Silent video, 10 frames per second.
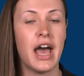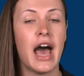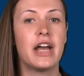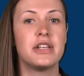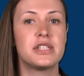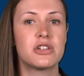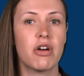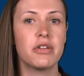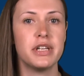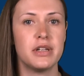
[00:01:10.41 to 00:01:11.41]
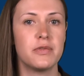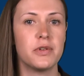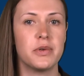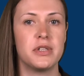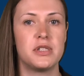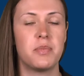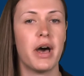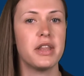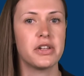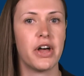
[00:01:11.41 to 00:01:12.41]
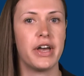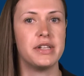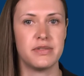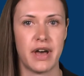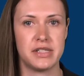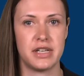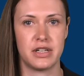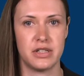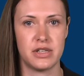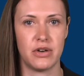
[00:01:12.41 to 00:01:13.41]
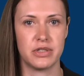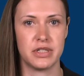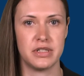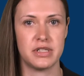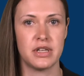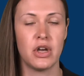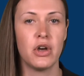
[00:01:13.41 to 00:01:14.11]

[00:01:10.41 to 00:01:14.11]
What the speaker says: and is strongly influenced by the clients of asset consultants,